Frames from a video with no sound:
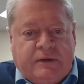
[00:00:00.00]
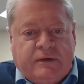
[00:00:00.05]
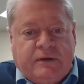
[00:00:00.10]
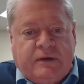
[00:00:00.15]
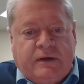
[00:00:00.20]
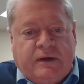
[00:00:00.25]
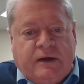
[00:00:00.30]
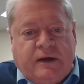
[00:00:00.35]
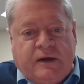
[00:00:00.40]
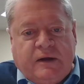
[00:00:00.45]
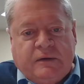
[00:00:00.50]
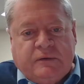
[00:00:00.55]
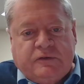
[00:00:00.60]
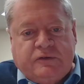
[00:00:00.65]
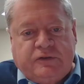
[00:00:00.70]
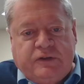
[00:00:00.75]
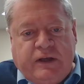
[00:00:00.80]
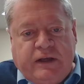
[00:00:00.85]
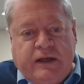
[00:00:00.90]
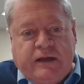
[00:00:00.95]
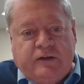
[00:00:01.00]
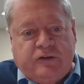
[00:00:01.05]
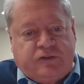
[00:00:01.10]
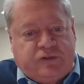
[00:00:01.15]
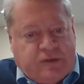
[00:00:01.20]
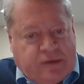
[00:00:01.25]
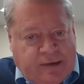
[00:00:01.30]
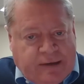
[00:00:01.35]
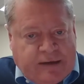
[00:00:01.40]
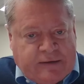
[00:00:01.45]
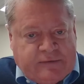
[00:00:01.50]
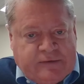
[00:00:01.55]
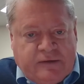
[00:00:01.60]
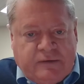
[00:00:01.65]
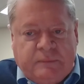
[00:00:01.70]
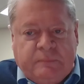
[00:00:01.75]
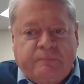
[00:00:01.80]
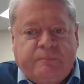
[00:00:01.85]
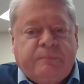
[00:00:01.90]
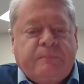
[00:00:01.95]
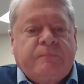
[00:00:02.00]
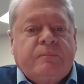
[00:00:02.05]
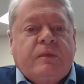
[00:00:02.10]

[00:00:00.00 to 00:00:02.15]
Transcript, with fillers: uh, she is selected.